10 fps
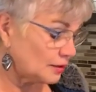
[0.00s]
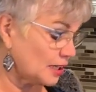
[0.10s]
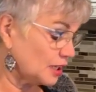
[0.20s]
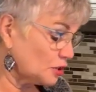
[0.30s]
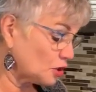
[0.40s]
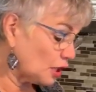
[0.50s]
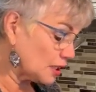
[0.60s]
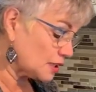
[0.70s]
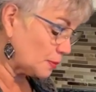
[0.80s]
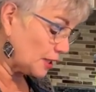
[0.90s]
Take a jar
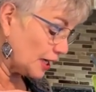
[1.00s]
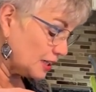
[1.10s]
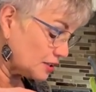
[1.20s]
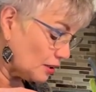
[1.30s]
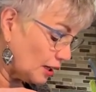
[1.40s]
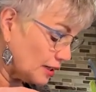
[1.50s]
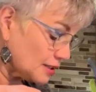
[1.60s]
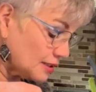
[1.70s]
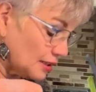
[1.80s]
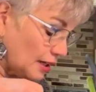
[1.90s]
of spaghetti
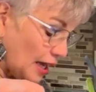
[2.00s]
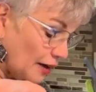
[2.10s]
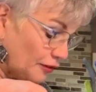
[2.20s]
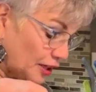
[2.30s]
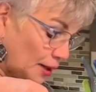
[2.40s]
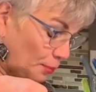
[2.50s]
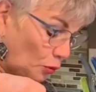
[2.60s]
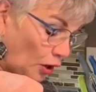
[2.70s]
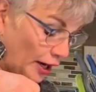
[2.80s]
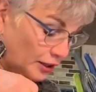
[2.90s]
sauce and half a cup
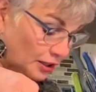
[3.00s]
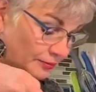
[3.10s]
of water